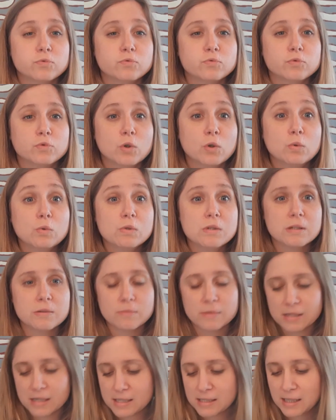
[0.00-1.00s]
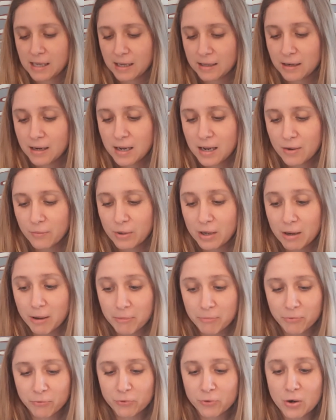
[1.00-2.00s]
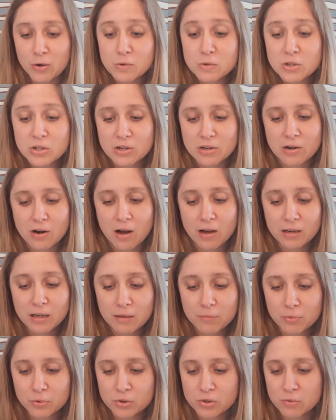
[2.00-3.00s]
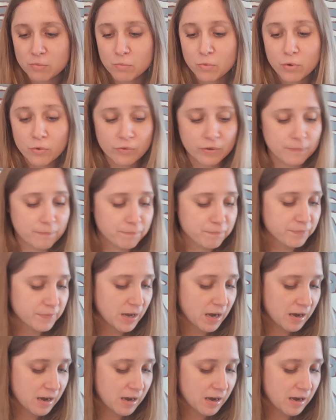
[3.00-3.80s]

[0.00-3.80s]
frozen when I say it. We become frozen and unable to move. And